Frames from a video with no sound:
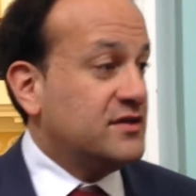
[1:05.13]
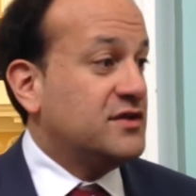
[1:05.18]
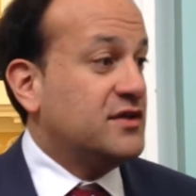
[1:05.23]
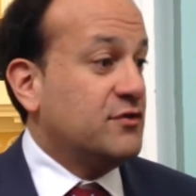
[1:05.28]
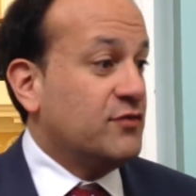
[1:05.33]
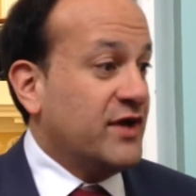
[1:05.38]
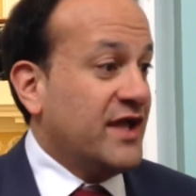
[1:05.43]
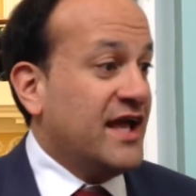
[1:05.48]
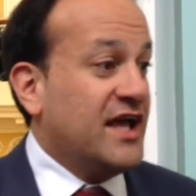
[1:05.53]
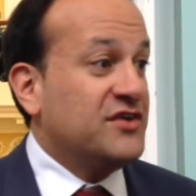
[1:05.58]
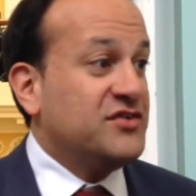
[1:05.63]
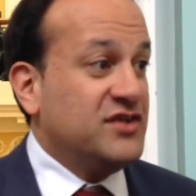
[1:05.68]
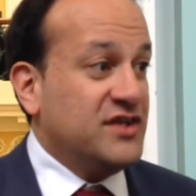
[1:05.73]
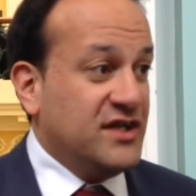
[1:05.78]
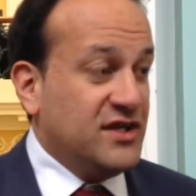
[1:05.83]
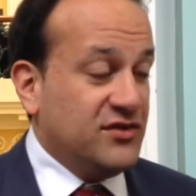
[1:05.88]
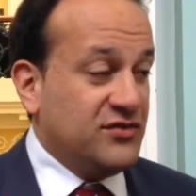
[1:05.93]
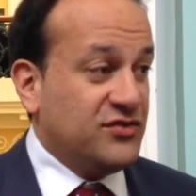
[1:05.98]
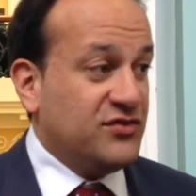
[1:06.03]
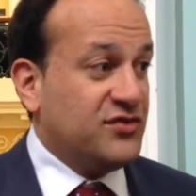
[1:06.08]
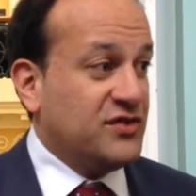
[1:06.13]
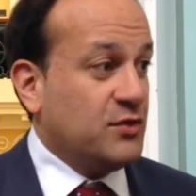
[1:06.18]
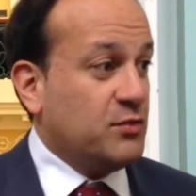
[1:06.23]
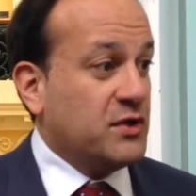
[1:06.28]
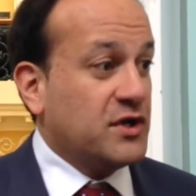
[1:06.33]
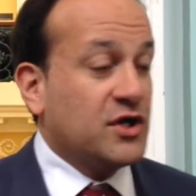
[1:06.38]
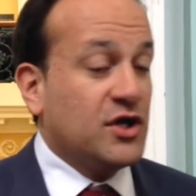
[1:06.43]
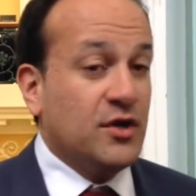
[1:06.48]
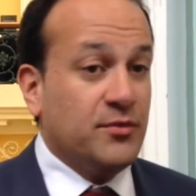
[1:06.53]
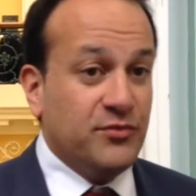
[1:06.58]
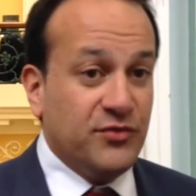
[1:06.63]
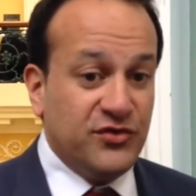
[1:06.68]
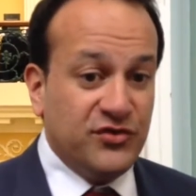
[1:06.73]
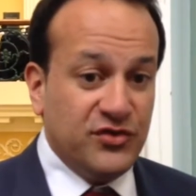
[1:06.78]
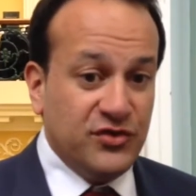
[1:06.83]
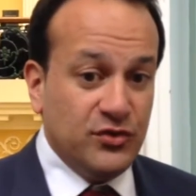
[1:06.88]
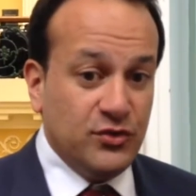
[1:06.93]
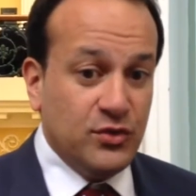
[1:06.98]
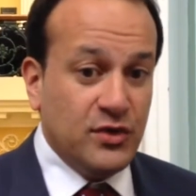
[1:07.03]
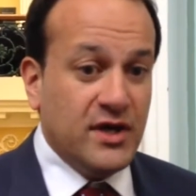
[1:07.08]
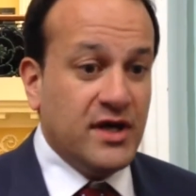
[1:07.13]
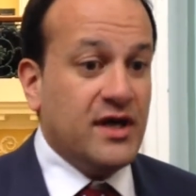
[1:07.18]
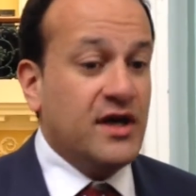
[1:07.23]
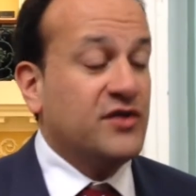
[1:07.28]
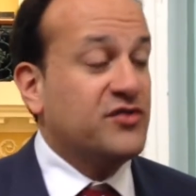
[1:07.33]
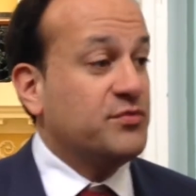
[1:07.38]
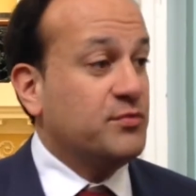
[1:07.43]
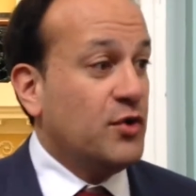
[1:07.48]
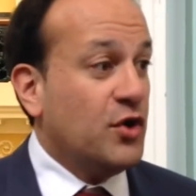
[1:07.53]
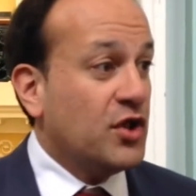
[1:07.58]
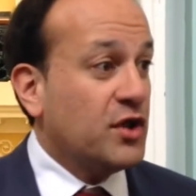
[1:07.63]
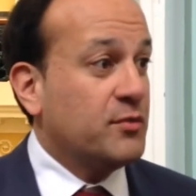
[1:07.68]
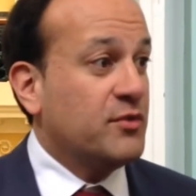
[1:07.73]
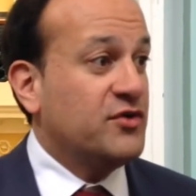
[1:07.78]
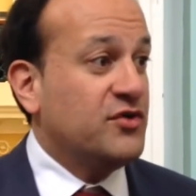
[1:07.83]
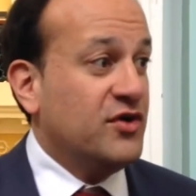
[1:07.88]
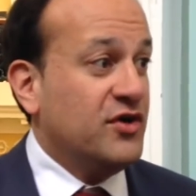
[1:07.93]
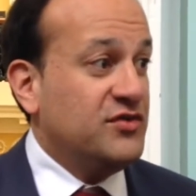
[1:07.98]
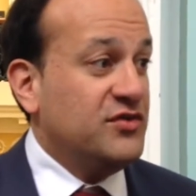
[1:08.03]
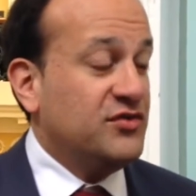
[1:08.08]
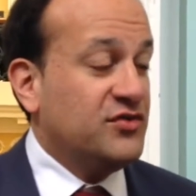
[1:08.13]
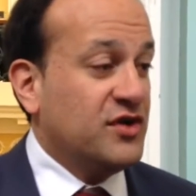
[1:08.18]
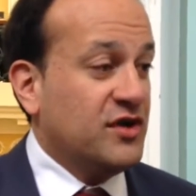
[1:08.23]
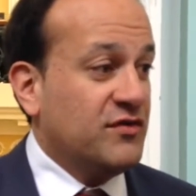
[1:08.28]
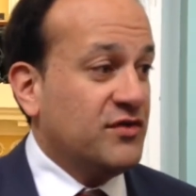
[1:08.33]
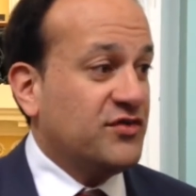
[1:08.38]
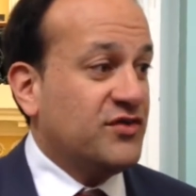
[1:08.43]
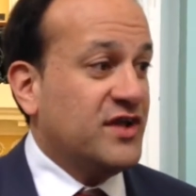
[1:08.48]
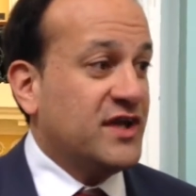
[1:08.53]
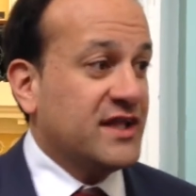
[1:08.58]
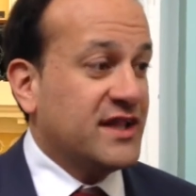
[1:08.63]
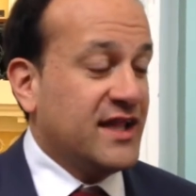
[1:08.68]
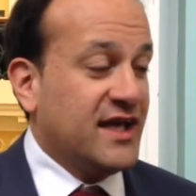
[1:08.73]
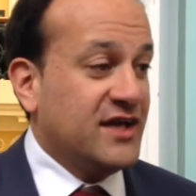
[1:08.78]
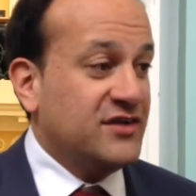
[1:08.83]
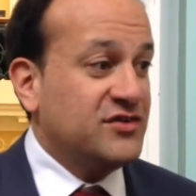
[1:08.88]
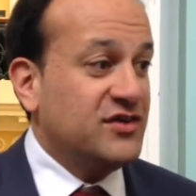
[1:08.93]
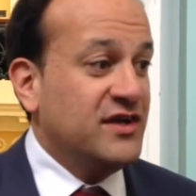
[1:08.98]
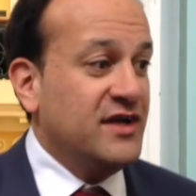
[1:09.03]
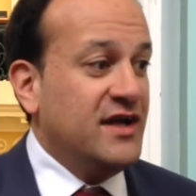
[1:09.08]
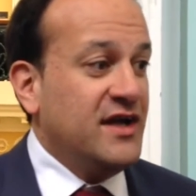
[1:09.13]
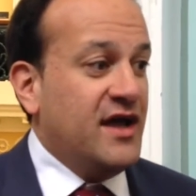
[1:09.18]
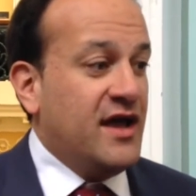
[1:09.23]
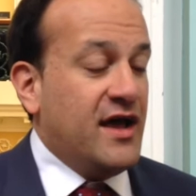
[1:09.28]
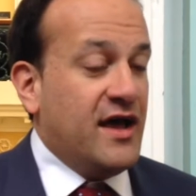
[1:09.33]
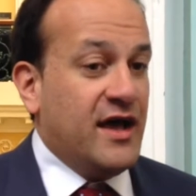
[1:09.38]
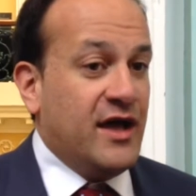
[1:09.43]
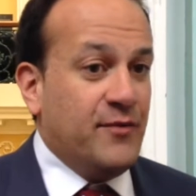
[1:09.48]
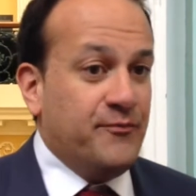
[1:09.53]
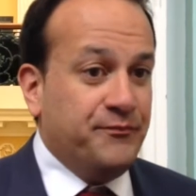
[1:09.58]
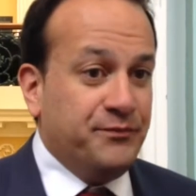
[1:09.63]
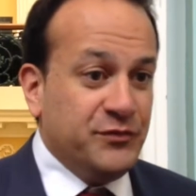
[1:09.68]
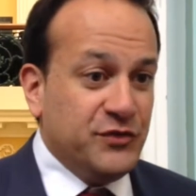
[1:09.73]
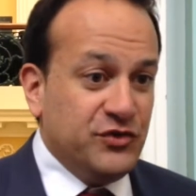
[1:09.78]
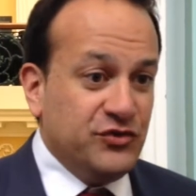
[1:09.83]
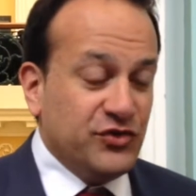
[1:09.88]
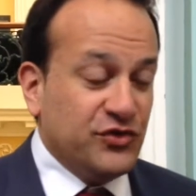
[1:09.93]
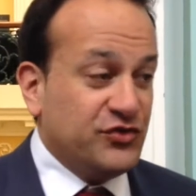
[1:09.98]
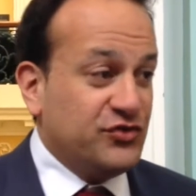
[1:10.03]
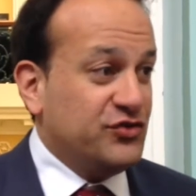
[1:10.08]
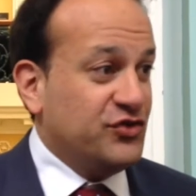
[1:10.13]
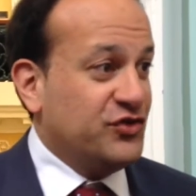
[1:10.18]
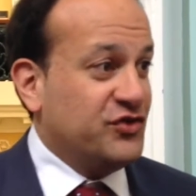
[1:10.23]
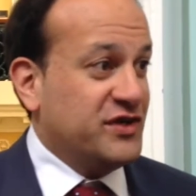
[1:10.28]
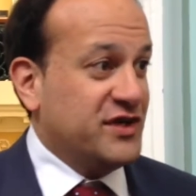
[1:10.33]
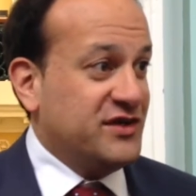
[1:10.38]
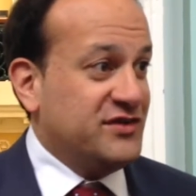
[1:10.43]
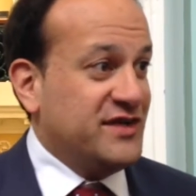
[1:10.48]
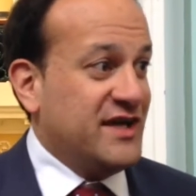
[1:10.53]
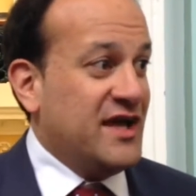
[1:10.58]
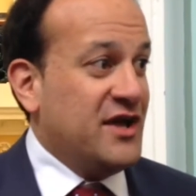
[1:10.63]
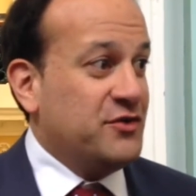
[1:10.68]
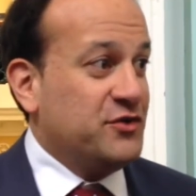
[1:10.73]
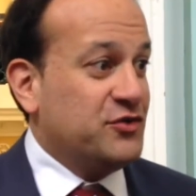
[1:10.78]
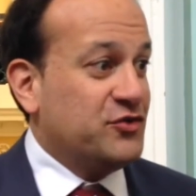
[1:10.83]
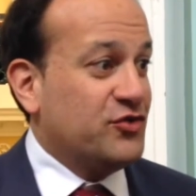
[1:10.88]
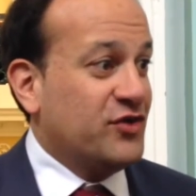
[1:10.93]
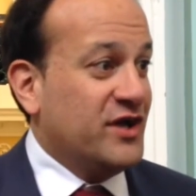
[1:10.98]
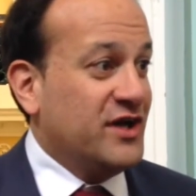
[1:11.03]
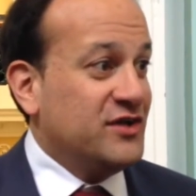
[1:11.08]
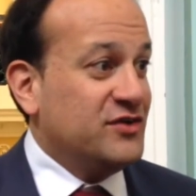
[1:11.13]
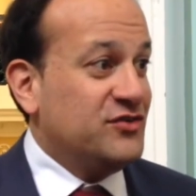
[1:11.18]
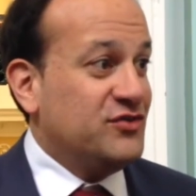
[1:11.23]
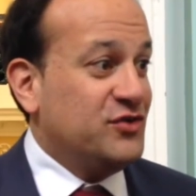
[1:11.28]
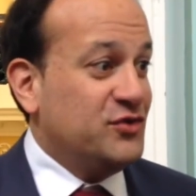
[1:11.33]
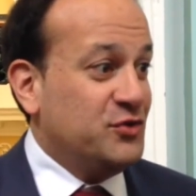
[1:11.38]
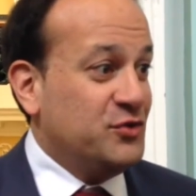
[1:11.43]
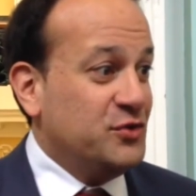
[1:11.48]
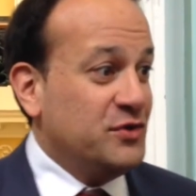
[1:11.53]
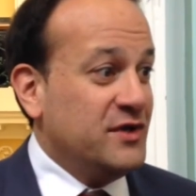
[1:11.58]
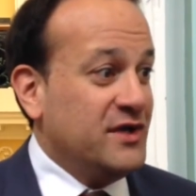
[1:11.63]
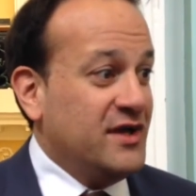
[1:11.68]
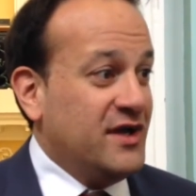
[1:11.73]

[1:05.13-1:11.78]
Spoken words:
the reality is that when it comes to a smaller maternity service like that, just shutting it down and trying to